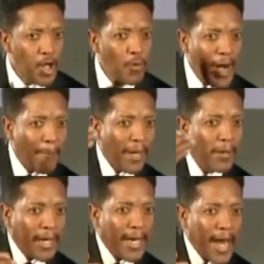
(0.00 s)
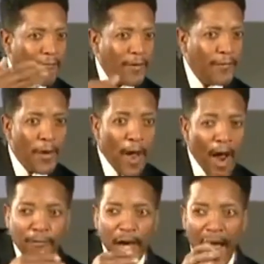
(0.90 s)
You will not be looking at every
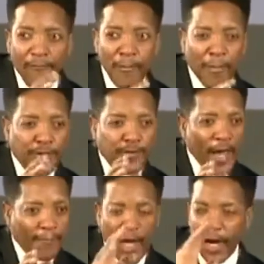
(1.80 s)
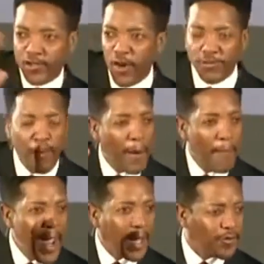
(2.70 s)
every, every mistake that a church
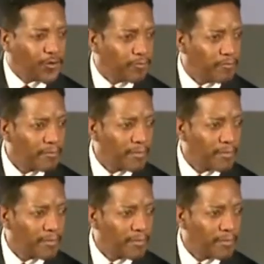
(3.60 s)
member makes.